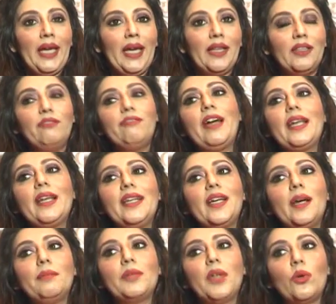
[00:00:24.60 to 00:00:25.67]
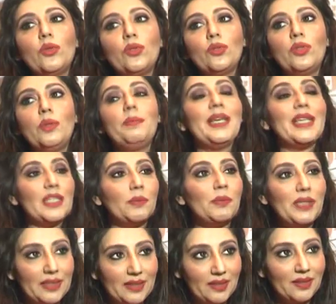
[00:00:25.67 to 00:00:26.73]
and they finally come down to the best
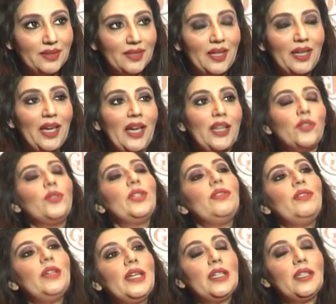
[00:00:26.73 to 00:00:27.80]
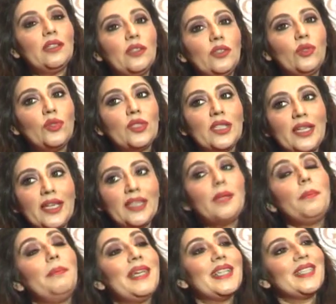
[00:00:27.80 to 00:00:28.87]
pieces, and today we are here to select the
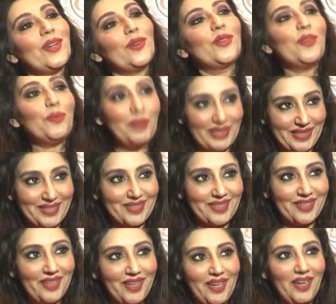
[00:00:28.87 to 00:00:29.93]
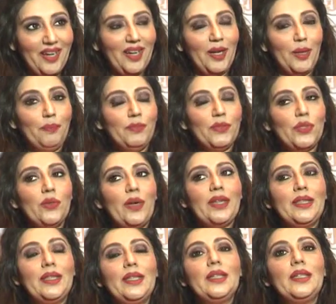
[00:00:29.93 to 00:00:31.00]
best out of the best. So I
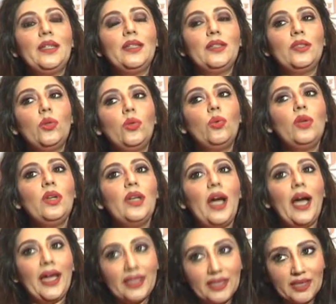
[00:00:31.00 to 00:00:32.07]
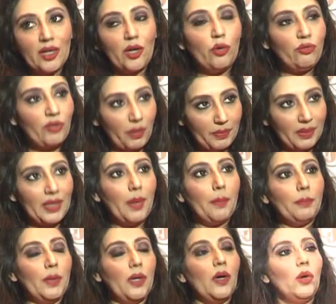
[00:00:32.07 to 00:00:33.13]
think the whole idea of coming up
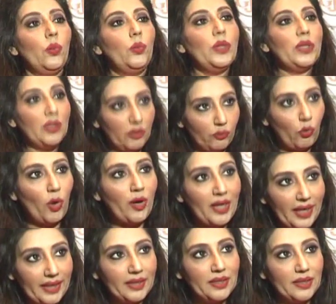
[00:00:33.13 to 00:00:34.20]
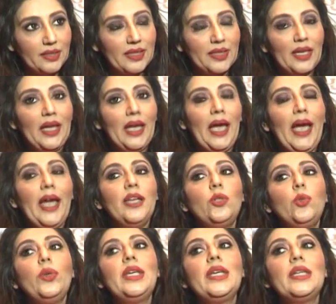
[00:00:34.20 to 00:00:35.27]
with an award like this and
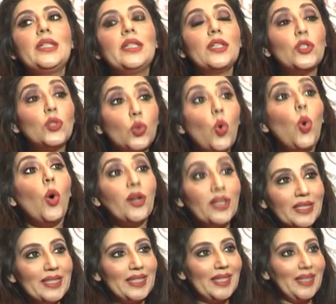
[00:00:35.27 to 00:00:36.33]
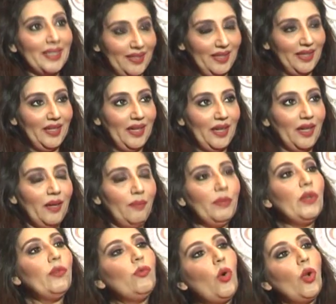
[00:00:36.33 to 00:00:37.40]
doing it so honestly,
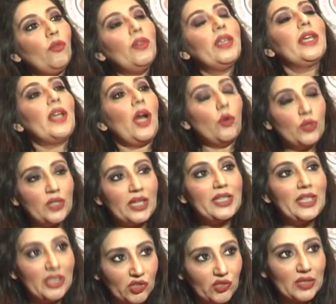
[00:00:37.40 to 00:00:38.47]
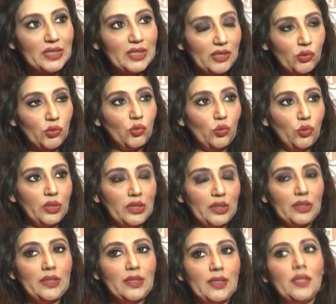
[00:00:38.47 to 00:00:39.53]
involving an outside agency to do it,
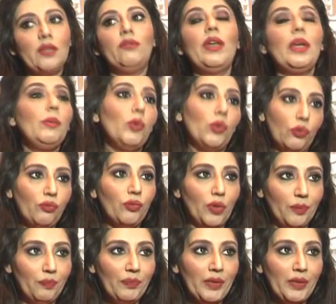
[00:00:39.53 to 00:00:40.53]
is very beautiful,